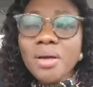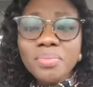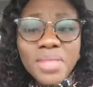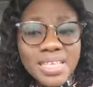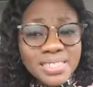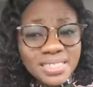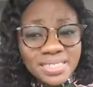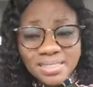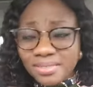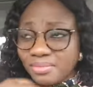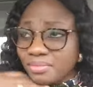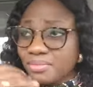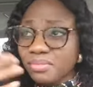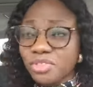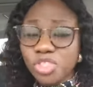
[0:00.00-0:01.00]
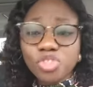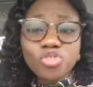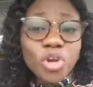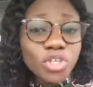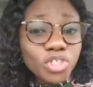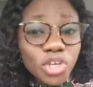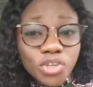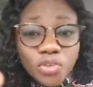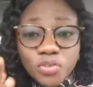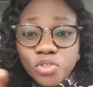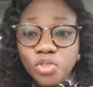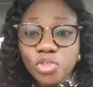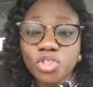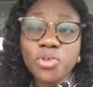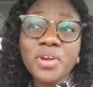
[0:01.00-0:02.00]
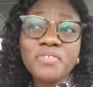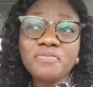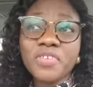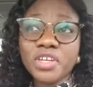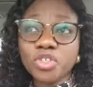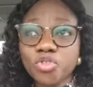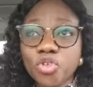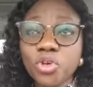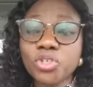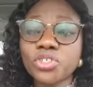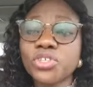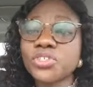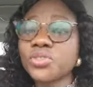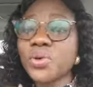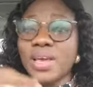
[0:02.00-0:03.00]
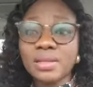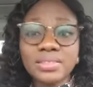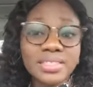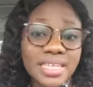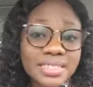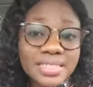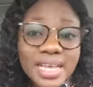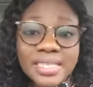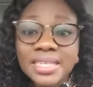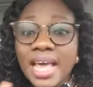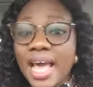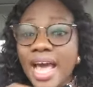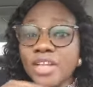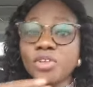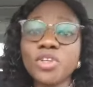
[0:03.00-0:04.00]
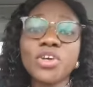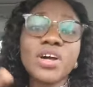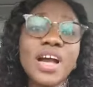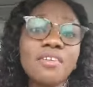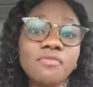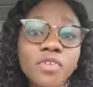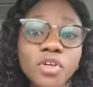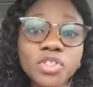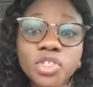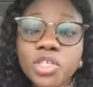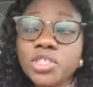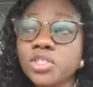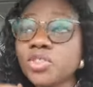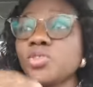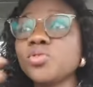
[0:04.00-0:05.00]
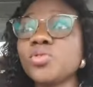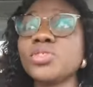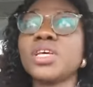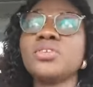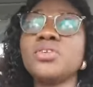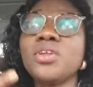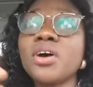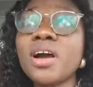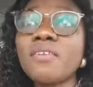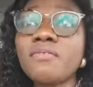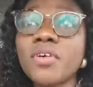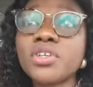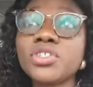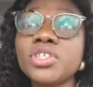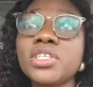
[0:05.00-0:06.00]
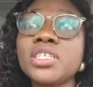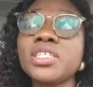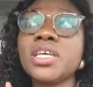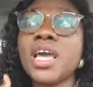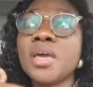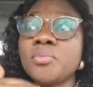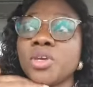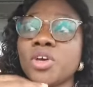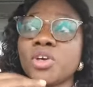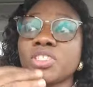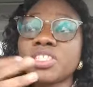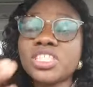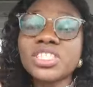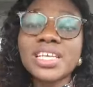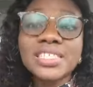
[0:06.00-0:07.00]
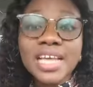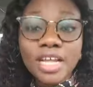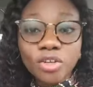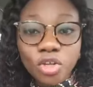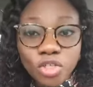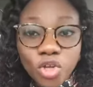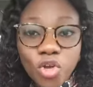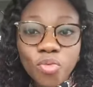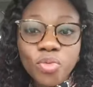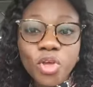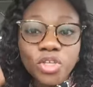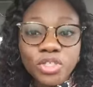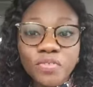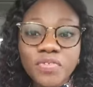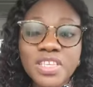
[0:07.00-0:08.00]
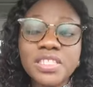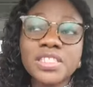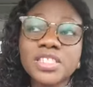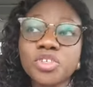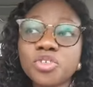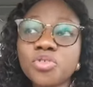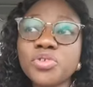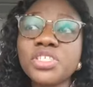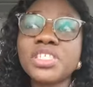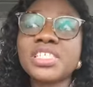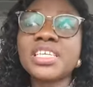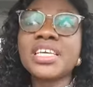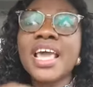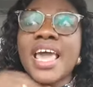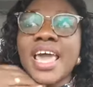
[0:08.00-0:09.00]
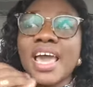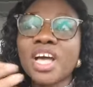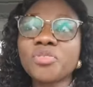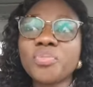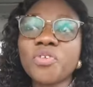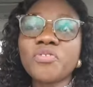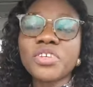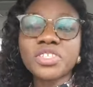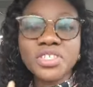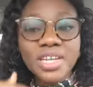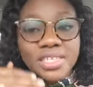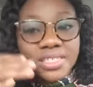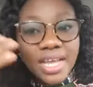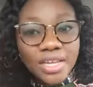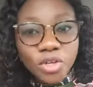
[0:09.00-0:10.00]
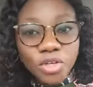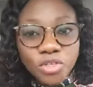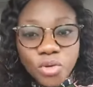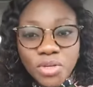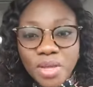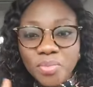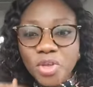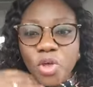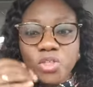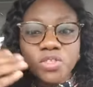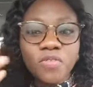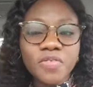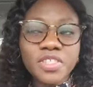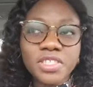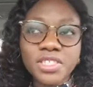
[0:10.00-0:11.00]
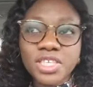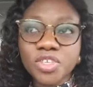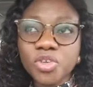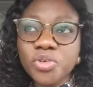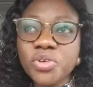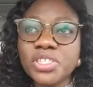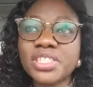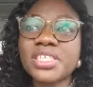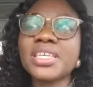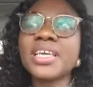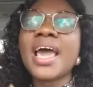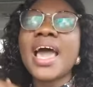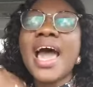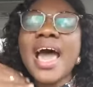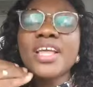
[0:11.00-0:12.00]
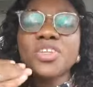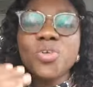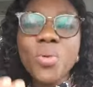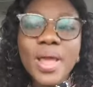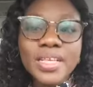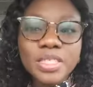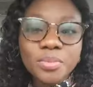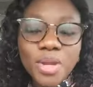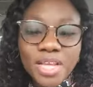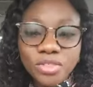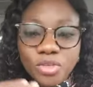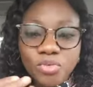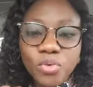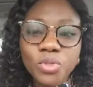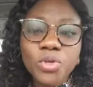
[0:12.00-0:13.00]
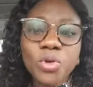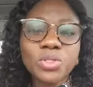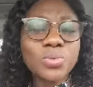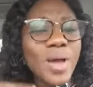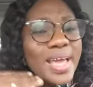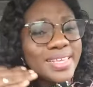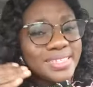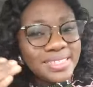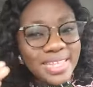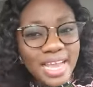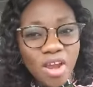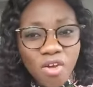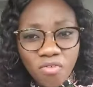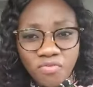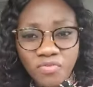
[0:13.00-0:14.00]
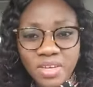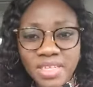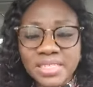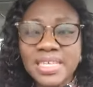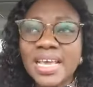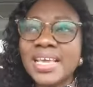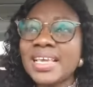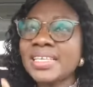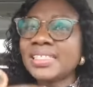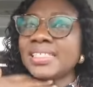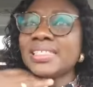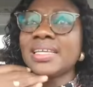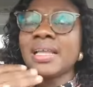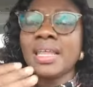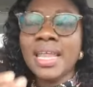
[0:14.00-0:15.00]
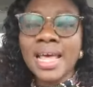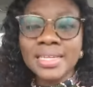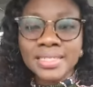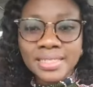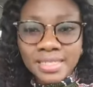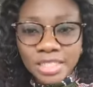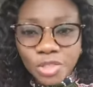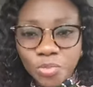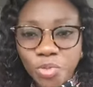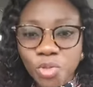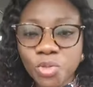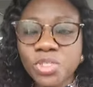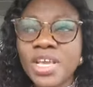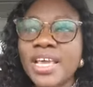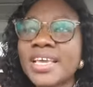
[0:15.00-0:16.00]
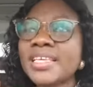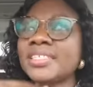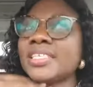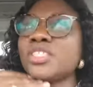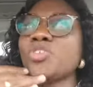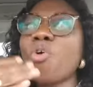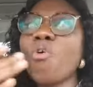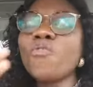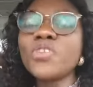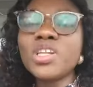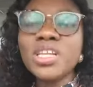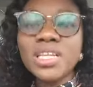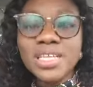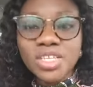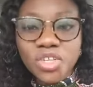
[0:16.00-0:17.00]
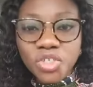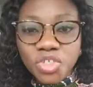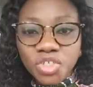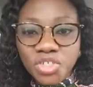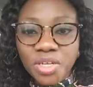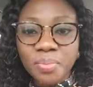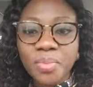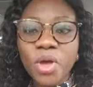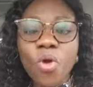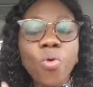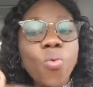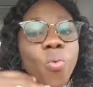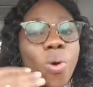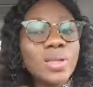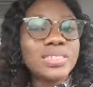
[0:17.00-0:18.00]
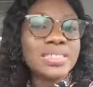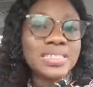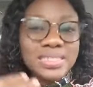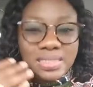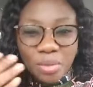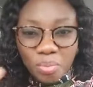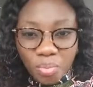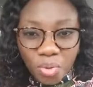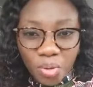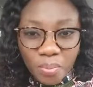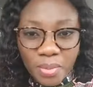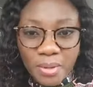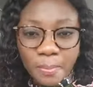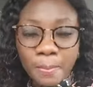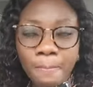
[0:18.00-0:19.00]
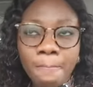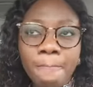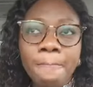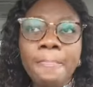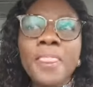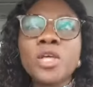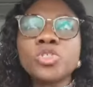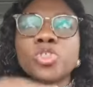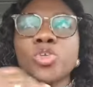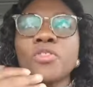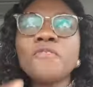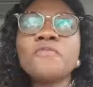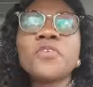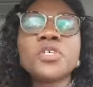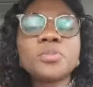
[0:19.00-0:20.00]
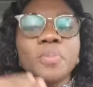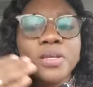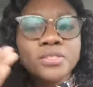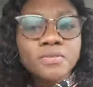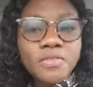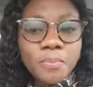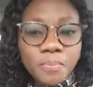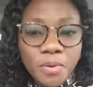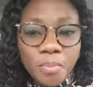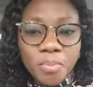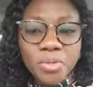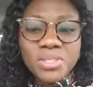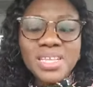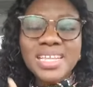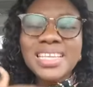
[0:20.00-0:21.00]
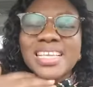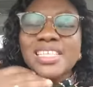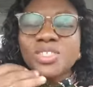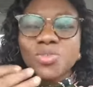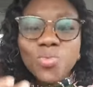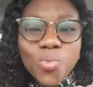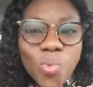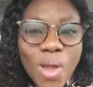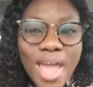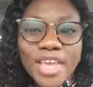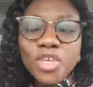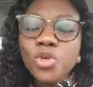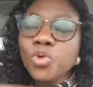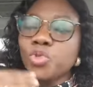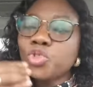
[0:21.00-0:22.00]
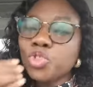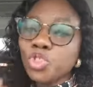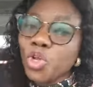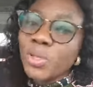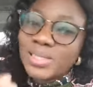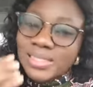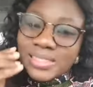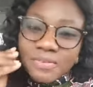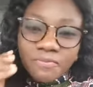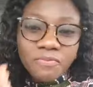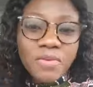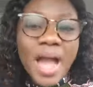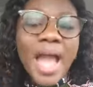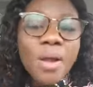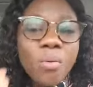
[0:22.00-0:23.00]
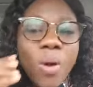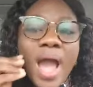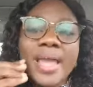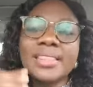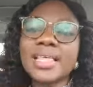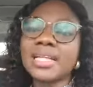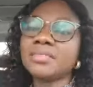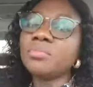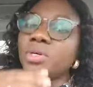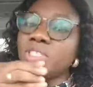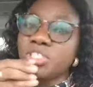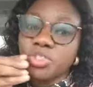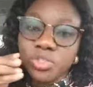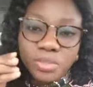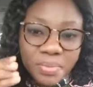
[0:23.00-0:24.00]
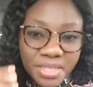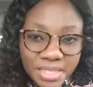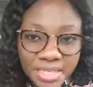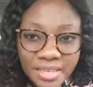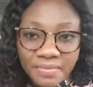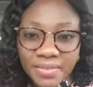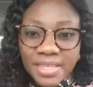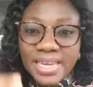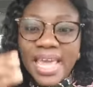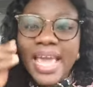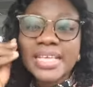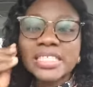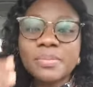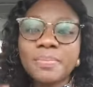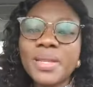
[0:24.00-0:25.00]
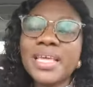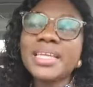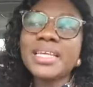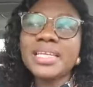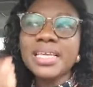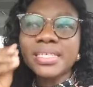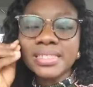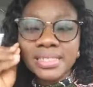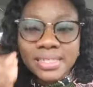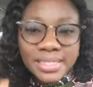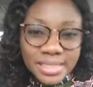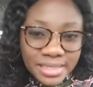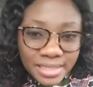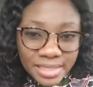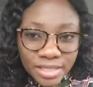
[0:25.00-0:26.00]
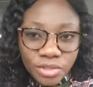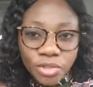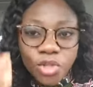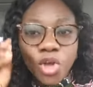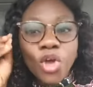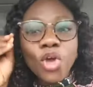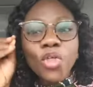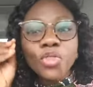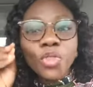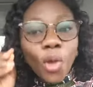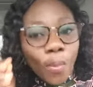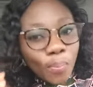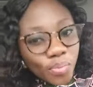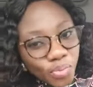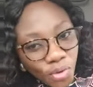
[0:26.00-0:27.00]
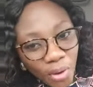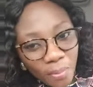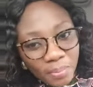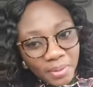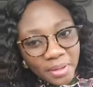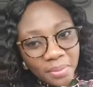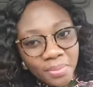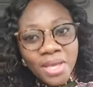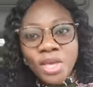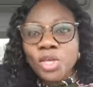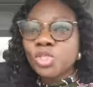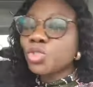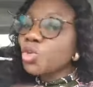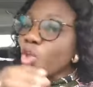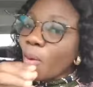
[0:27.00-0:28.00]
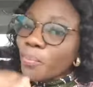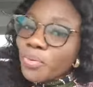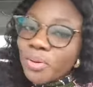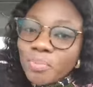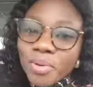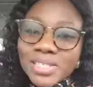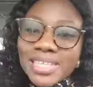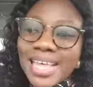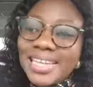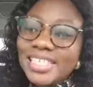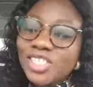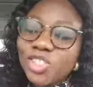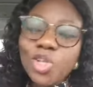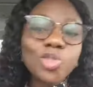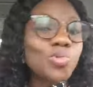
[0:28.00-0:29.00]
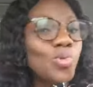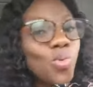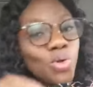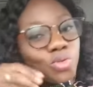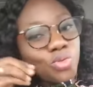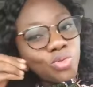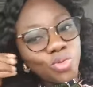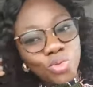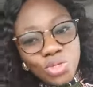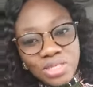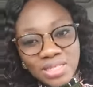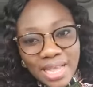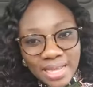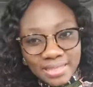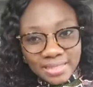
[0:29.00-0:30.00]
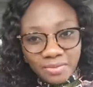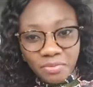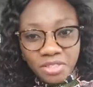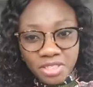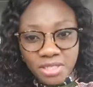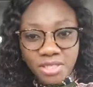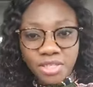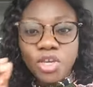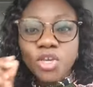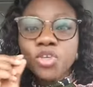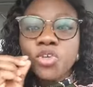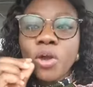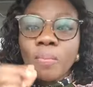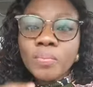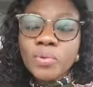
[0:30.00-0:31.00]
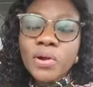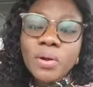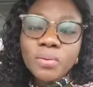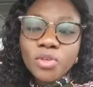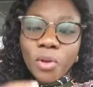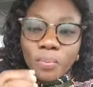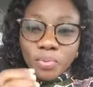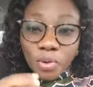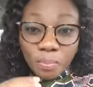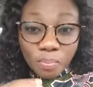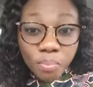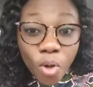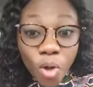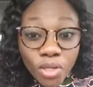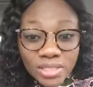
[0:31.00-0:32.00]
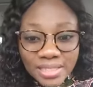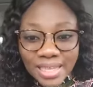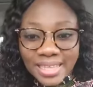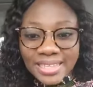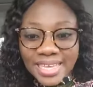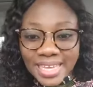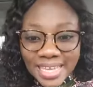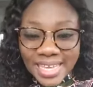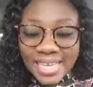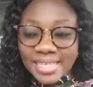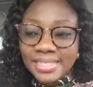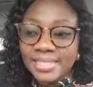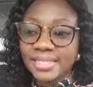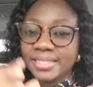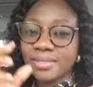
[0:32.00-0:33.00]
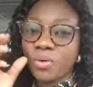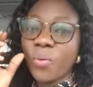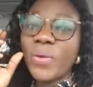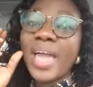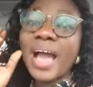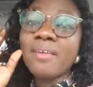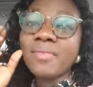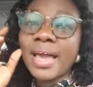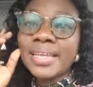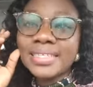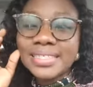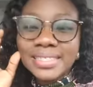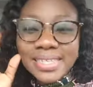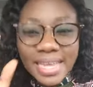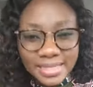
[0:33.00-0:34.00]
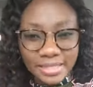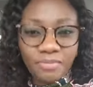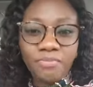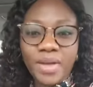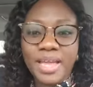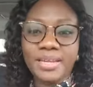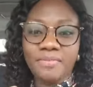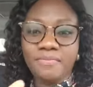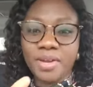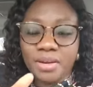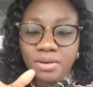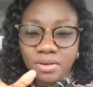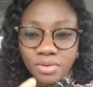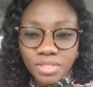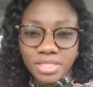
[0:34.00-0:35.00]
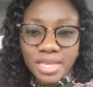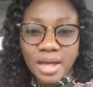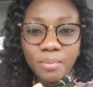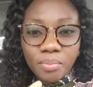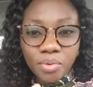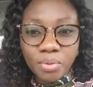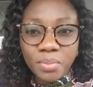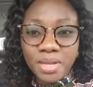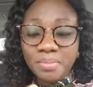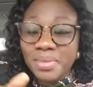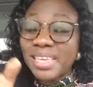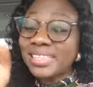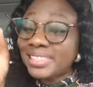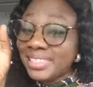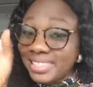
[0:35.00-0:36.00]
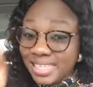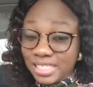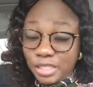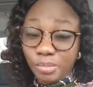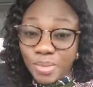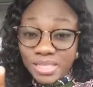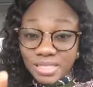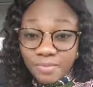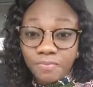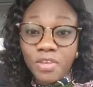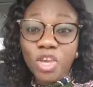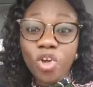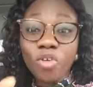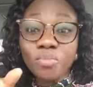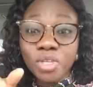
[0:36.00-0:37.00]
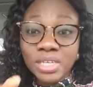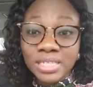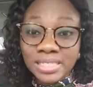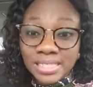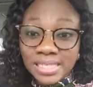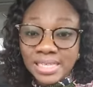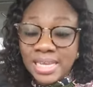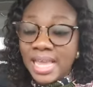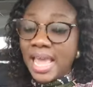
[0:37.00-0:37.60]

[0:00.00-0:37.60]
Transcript: there's destruction of social infrastructure, so health centers are no longer functioning, schools are no longer functioning because teachers cannot come because of insecurity, health professionals cannot go there because of insecurity, and you explain the root cause. Why is there conflict? Is it a land dispute? Is it over leadership? What is the problem? So the first part of the proposal is where you justify why that money should be given, explaining in detail the problem. So your proposal is not, we want to do this activity. Your proposal is, we have identified a very critical problem in this specific community,